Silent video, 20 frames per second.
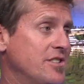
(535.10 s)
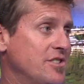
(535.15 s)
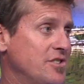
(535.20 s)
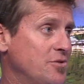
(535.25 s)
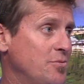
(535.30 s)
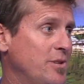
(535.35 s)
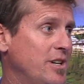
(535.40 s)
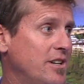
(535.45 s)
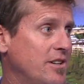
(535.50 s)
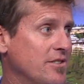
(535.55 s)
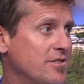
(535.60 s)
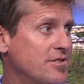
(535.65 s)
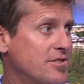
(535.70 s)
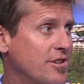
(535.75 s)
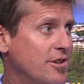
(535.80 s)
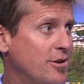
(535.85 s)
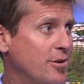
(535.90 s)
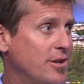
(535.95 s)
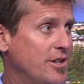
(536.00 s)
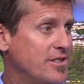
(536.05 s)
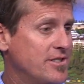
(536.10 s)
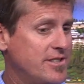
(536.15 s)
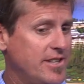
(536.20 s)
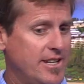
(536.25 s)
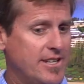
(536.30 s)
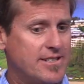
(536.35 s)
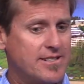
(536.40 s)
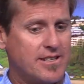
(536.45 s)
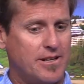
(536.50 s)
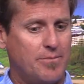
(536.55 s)
as well. So
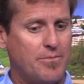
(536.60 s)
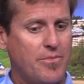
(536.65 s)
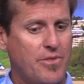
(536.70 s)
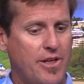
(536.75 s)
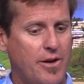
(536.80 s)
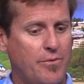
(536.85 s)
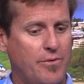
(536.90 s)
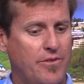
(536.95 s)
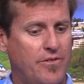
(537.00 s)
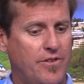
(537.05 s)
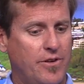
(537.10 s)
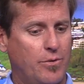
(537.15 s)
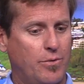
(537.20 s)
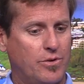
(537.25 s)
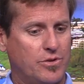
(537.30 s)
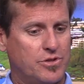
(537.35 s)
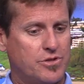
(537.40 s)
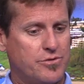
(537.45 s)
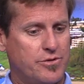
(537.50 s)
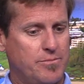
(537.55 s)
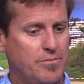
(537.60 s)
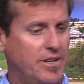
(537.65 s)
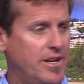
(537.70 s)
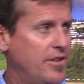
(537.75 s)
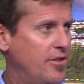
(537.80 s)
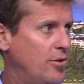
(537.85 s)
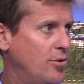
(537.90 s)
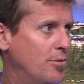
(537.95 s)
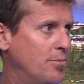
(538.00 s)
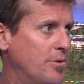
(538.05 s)
it's something that we feel will
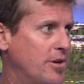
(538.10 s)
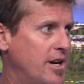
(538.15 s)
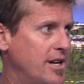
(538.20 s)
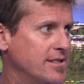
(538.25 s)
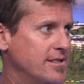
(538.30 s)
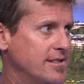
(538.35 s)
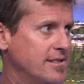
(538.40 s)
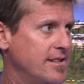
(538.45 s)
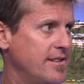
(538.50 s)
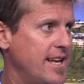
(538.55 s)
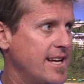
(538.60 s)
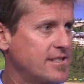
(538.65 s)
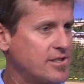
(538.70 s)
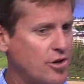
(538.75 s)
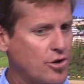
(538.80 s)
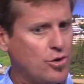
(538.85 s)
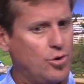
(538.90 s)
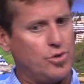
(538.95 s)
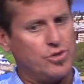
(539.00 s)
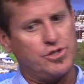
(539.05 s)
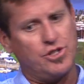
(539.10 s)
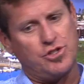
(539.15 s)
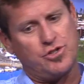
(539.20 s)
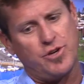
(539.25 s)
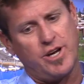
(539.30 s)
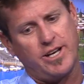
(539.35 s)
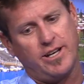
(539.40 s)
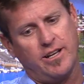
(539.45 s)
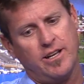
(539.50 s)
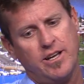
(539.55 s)
streamline the whole process, and that's our goal, is to
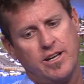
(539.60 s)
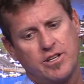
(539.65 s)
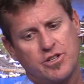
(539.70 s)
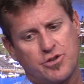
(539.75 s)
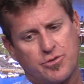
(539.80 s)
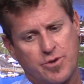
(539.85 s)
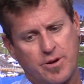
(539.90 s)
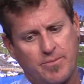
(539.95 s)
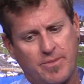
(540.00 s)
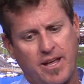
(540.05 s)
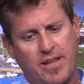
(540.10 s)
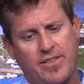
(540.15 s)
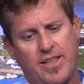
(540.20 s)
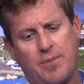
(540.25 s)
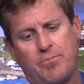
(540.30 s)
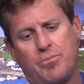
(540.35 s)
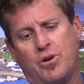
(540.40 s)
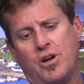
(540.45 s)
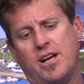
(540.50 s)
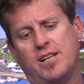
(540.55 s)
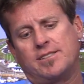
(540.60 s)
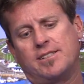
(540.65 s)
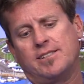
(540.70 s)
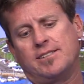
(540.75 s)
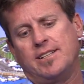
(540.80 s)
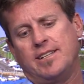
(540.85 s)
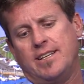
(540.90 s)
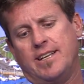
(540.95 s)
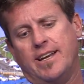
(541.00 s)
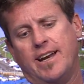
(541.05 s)
try to streamline that process
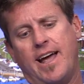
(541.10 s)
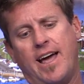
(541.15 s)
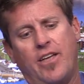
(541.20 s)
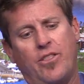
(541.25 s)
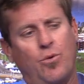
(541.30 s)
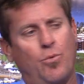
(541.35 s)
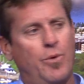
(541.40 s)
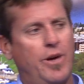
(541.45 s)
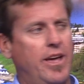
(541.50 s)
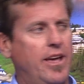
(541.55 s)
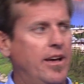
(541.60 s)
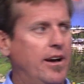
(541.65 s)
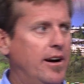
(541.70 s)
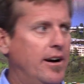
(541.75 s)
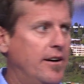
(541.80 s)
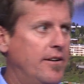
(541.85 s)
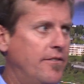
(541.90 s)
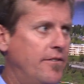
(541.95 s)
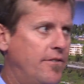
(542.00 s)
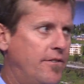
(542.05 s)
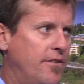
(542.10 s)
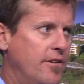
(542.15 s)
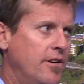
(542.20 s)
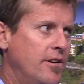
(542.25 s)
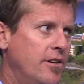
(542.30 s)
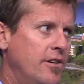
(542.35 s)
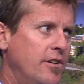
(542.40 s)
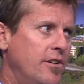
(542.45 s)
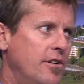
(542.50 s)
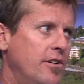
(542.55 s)
and get out of the way of
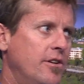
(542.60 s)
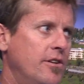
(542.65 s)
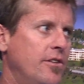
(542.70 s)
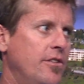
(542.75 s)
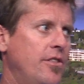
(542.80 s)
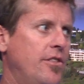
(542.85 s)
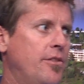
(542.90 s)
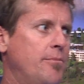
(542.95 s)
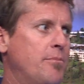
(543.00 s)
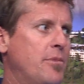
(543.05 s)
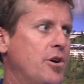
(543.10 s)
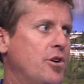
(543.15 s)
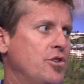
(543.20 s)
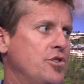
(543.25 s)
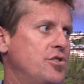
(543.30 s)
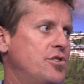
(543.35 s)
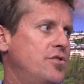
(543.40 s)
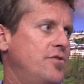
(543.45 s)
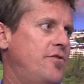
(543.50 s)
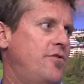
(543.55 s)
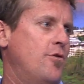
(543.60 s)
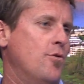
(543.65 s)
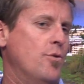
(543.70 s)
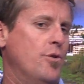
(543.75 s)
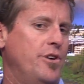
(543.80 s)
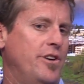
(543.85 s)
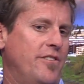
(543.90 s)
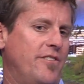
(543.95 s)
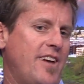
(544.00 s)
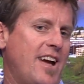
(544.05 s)
the march
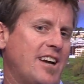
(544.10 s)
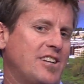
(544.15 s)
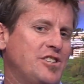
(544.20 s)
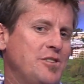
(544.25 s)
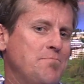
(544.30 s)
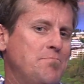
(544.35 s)
forward of actually